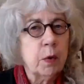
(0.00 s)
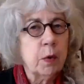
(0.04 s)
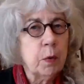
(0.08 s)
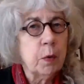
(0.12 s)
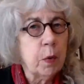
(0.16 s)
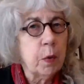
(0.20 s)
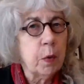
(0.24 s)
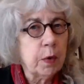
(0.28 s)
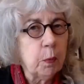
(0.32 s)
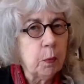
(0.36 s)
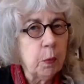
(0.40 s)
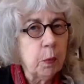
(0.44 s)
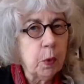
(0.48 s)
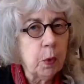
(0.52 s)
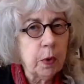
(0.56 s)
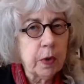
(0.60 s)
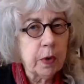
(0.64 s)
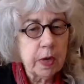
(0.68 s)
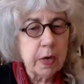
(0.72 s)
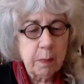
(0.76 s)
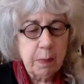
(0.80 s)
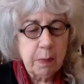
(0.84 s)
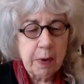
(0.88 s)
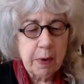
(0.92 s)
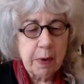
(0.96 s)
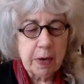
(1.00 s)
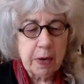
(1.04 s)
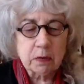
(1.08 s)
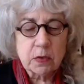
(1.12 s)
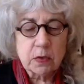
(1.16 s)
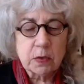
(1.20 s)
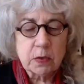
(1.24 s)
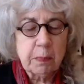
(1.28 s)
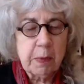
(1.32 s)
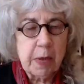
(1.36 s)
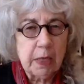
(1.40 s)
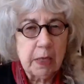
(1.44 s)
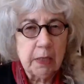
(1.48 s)
Are you going to worry
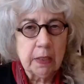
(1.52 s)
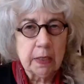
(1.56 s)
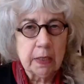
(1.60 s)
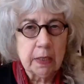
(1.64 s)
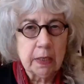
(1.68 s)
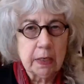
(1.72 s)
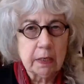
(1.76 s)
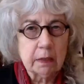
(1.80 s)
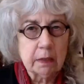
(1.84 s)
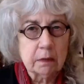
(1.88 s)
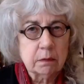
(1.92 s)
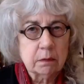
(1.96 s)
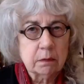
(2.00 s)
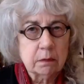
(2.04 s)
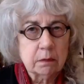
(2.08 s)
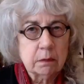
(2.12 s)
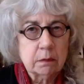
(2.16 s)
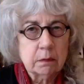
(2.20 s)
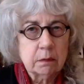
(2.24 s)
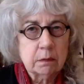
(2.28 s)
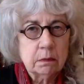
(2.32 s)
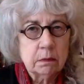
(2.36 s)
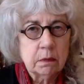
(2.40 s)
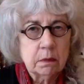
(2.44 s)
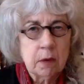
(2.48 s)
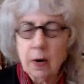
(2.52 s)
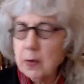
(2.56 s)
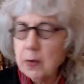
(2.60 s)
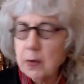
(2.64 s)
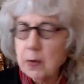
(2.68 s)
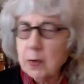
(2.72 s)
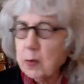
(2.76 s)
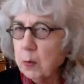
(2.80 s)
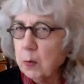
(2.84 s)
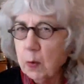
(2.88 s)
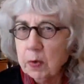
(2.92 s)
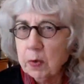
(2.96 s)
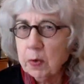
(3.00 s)
about spelling?
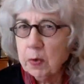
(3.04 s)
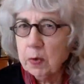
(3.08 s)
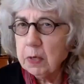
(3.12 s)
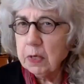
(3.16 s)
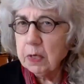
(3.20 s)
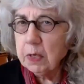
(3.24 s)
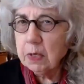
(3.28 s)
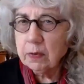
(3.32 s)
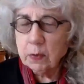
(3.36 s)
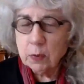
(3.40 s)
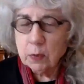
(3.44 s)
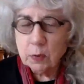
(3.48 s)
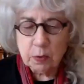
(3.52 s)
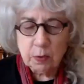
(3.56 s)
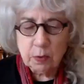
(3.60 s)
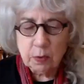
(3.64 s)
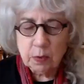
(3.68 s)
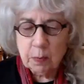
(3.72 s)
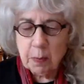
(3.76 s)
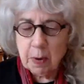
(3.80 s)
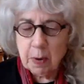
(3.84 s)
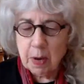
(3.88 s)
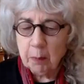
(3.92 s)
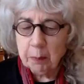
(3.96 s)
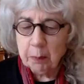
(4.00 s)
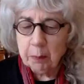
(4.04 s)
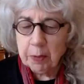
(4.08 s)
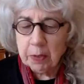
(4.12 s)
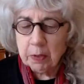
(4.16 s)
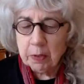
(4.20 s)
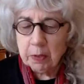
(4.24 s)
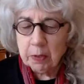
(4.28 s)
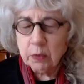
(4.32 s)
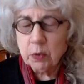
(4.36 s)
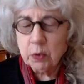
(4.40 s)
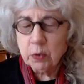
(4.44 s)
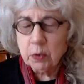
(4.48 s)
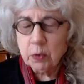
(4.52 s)
Are you going to be concerned
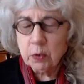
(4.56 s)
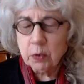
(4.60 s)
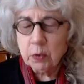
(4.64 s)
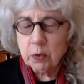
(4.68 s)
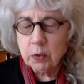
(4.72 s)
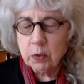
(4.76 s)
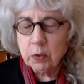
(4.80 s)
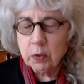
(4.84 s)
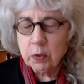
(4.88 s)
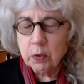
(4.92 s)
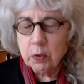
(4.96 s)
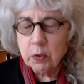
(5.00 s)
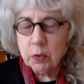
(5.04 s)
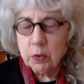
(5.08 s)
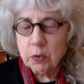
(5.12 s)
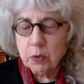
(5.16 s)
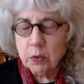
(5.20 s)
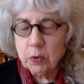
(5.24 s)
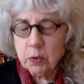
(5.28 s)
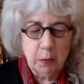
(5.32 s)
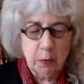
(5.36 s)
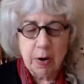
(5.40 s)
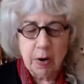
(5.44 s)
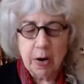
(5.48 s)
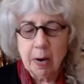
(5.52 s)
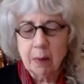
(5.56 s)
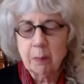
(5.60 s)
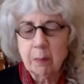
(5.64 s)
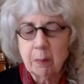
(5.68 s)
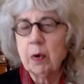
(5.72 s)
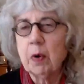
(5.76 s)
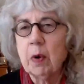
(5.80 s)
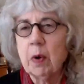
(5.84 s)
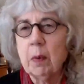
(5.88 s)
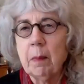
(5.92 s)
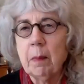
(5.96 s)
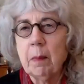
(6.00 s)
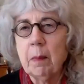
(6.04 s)
about punctuation, about
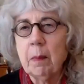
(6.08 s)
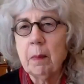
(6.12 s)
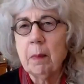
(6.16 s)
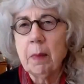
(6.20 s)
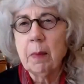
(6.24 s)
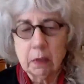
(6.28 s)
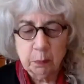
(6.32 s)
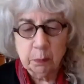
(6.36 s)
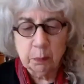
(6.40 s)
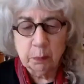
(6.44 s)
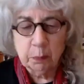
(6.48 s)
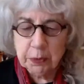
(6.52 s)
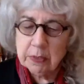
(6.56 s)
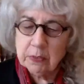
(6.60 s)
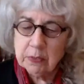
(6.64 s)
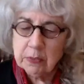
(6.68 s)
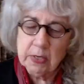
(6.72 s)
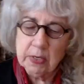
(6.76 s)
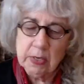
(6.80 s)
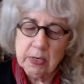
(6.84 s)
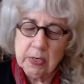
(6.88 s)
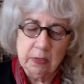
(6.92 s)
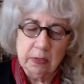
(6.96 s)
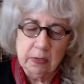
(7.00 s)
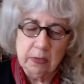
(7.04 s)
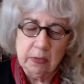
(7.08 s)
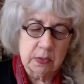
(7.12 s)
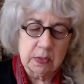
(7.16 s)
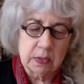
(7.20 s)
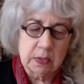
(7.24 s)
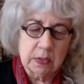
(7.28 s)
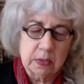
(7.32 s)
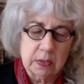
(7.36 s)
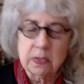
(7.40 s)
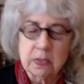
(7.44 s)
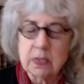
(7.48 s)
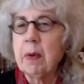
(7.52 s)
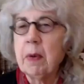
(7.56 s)
grammar, about complete
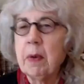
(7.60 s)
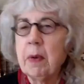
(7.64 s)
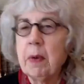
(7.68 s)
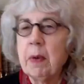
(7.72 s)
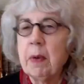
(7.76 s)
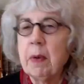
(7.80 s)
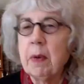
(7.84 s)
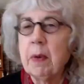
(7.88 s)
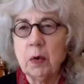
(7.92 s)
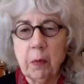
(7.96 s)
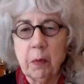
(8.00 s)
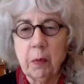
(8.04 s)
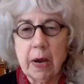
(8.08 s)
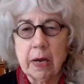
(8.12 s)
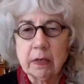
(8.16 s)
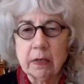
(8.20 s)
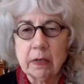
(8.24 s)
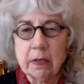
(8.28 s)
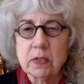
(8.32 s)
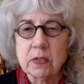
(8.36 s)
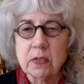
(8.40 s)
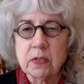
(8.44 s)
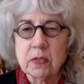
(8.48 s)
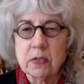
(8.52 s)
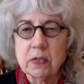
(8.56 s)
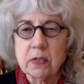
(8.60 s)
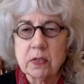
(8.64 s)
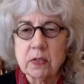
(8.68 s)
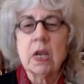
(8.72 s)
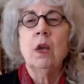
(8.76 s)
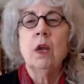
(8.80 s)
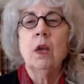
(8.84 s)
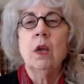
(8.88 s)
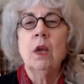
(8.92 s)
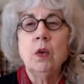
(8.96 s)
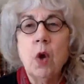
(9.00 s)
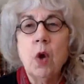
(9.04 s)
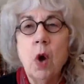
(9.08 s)
sentences, about
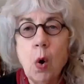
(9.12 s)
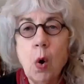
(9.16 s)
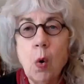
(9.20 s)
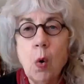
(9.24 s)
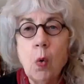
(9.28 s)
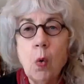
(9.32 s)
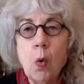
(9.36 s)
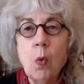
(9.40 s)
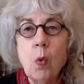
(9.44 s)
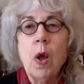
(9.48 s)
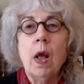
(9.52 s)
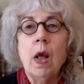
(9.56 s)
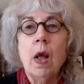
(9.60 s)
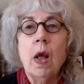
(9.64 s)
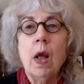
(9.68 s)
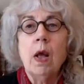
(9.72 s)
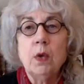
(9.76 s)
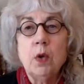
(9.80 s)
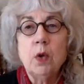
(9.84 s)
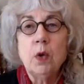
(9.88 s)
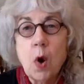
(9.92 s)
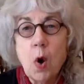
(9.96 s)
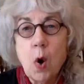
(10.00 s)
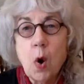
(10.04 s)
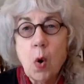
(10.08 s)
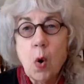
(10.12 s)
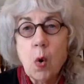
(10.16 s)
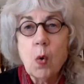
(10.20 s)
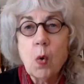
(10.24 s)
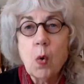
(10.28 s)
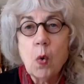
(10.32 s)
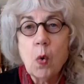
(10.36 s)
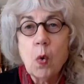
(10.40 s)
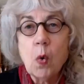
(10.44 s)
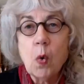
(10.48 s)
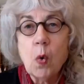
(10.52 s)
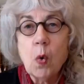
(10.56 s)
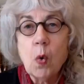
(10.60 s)
correctness? No,
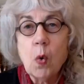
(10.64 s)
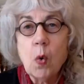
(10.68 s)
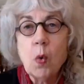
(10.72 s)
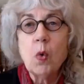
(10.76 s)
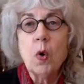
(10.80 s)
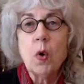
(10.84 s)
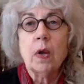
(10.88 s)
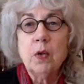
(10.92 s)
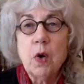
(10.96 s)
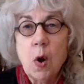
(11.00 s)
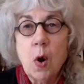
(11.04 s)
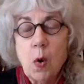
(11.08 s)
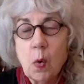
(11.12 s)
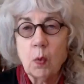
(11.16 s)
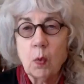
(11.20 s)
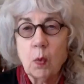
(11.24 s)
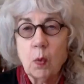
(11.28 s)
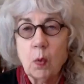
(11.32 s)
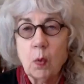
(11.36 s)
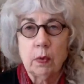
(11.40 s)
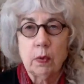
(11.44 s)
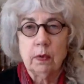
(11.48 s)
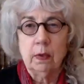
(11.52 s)
no, no.